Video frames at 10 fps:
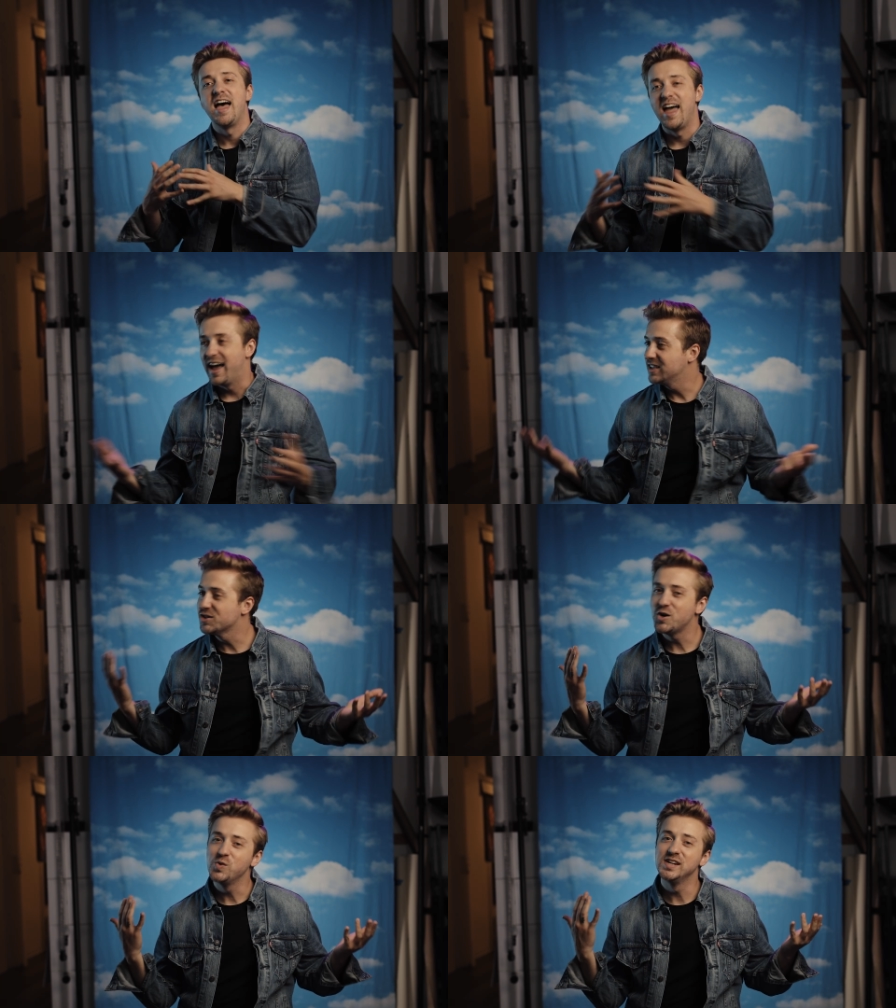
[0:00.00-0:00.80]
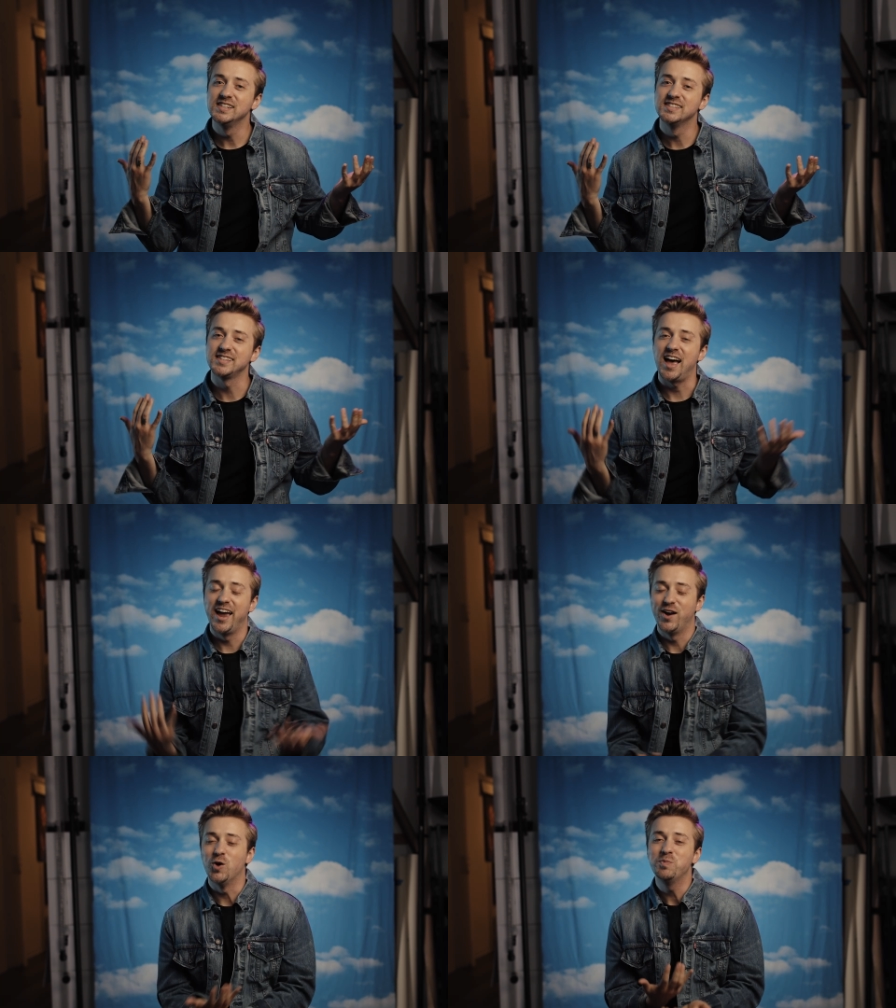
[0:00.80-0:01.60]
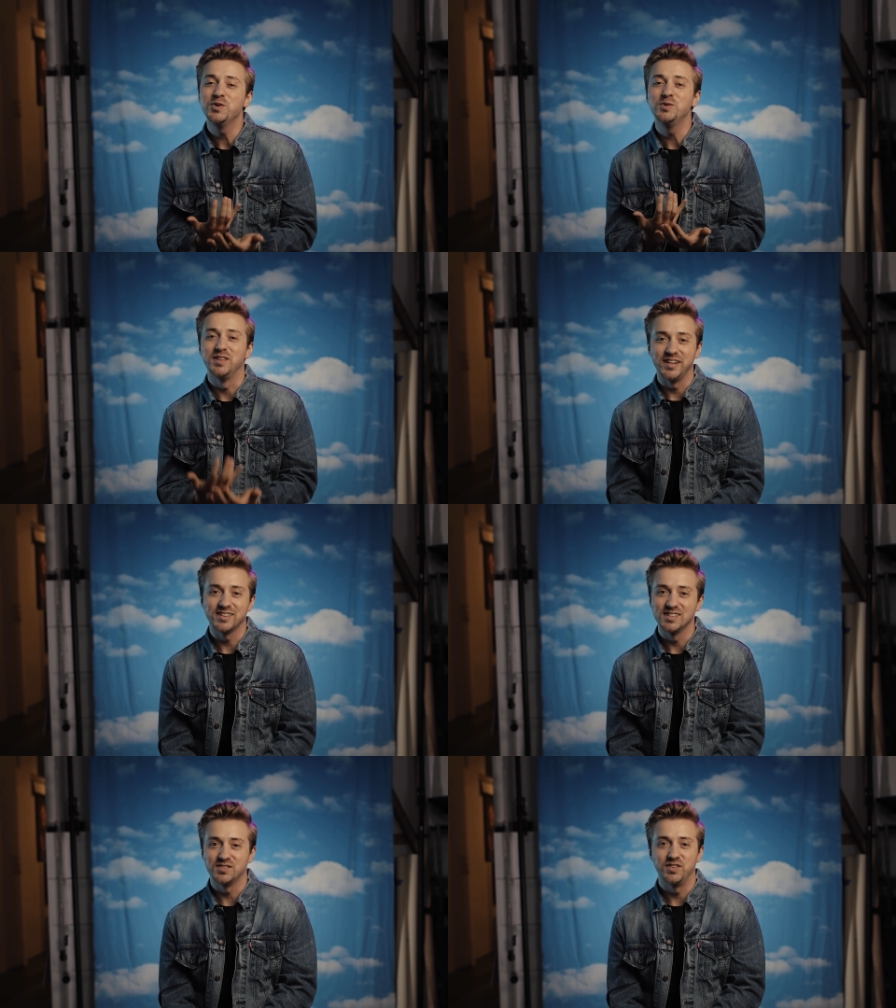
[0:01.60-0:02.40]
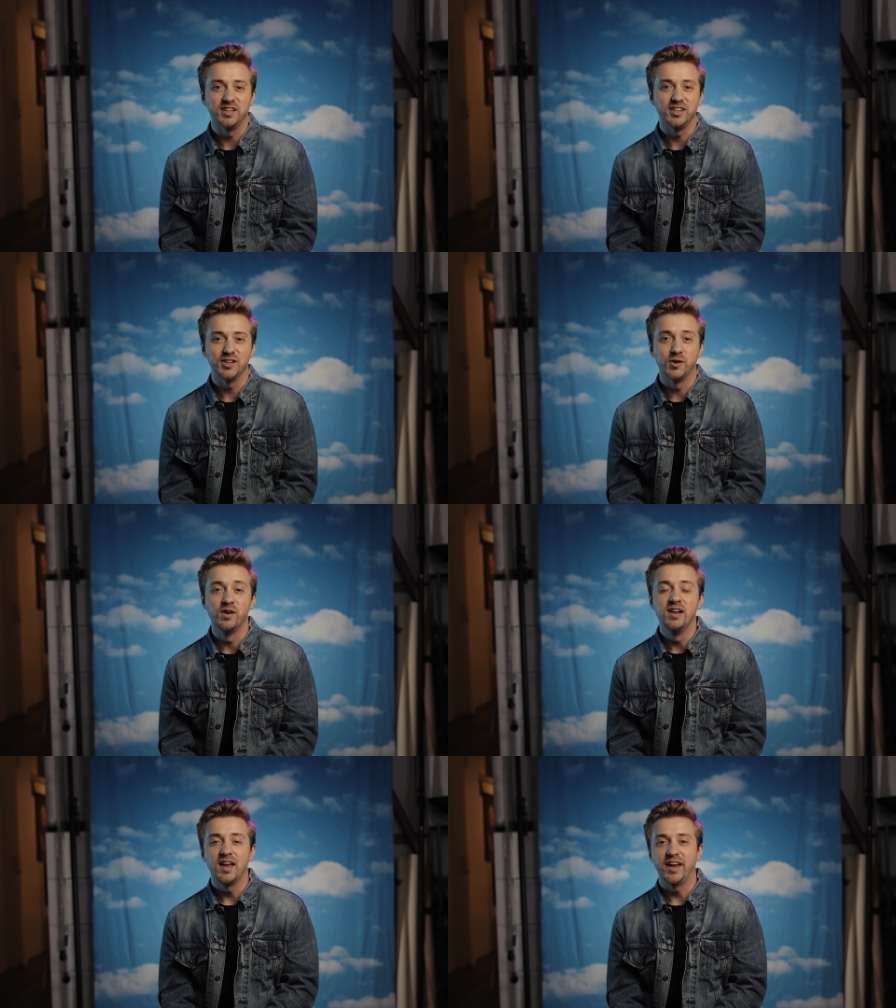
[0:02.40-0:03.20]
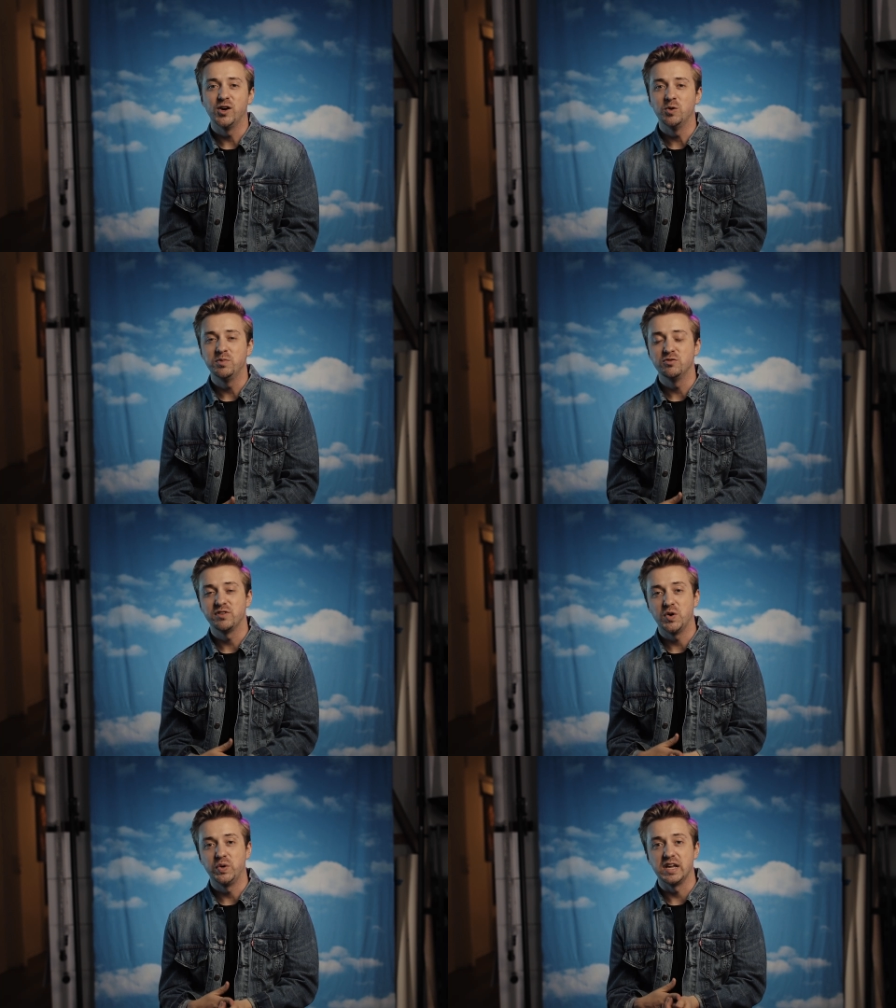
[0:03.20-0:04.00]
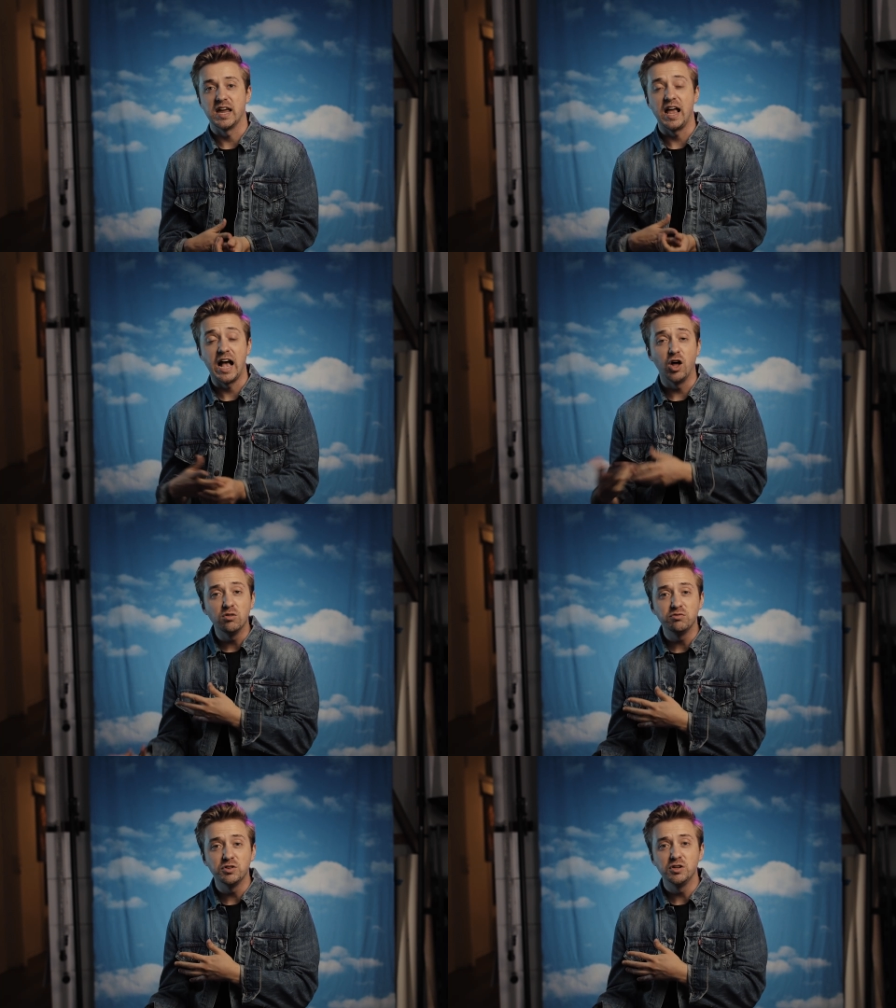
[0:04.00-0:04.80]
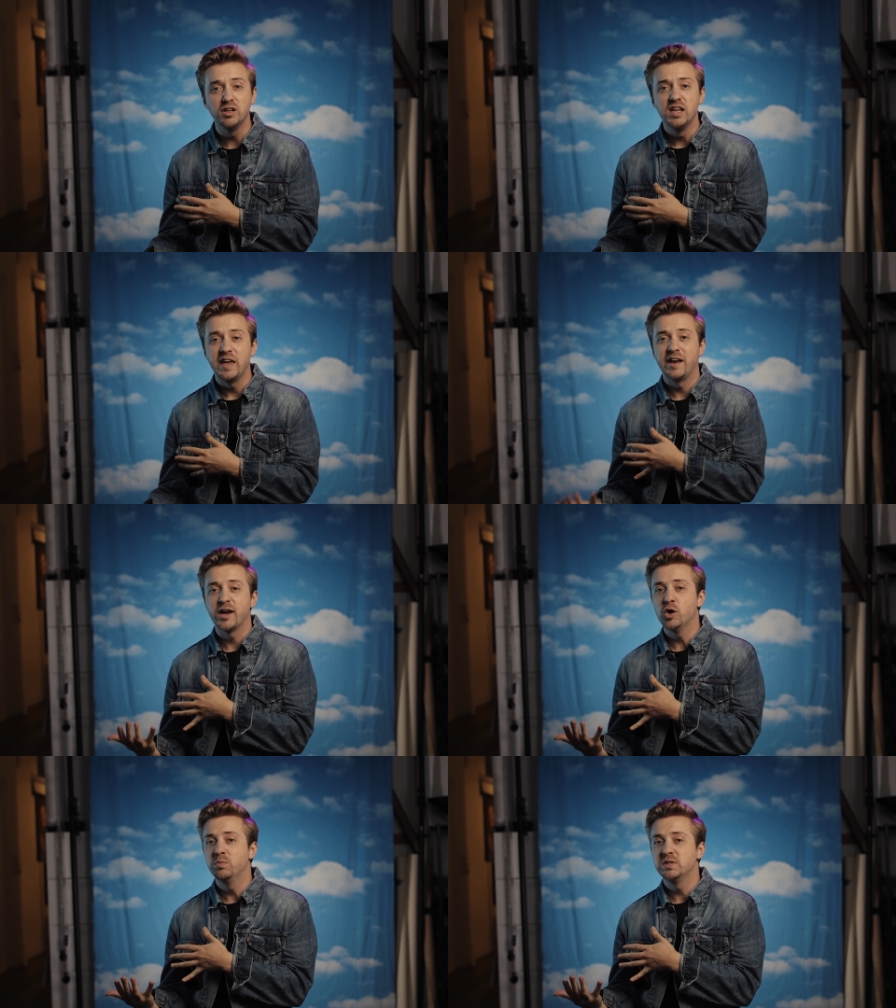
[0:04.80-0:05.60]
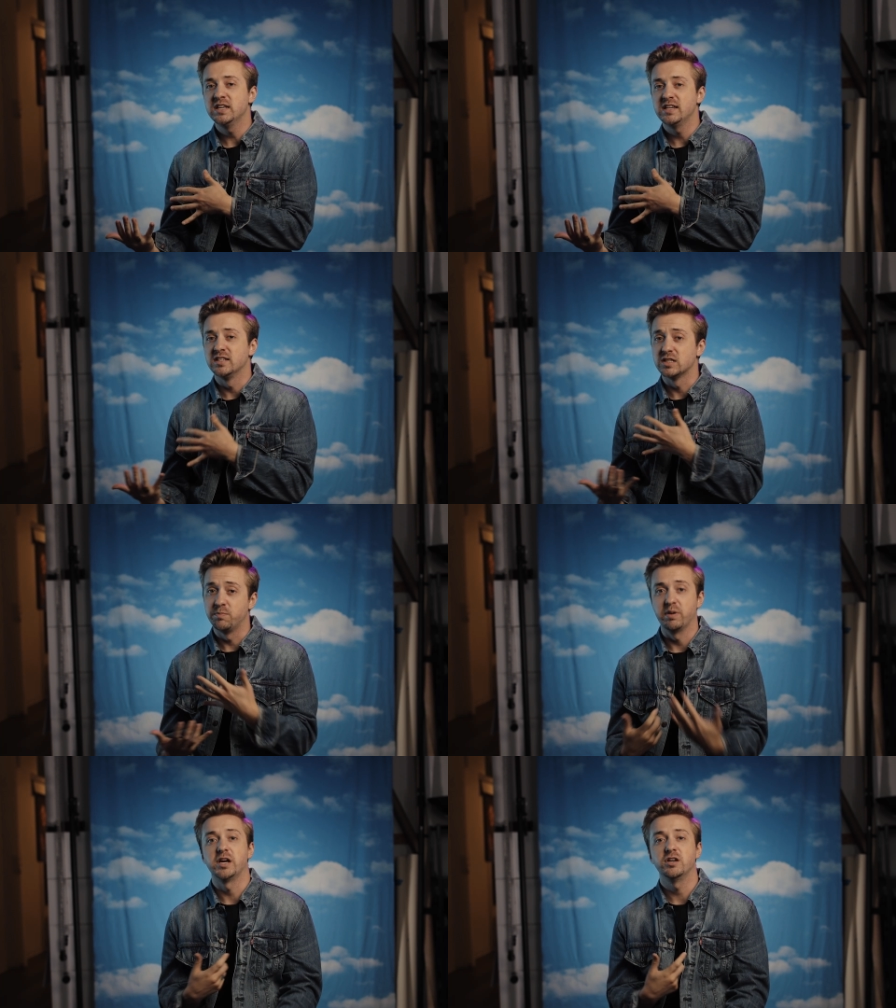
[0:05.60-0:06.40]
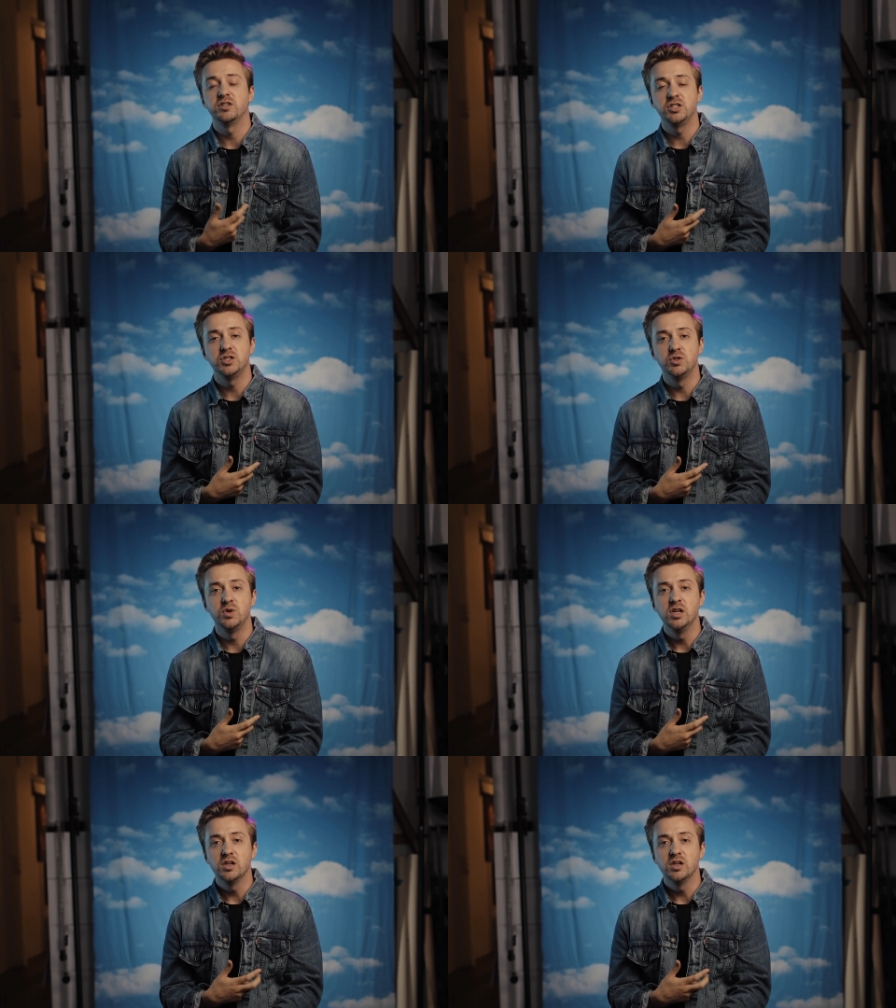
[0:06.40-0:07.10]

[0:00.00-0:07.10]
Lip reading: As always, I hope you liked this video. I hope you found it helpful, and I hoped it inspired you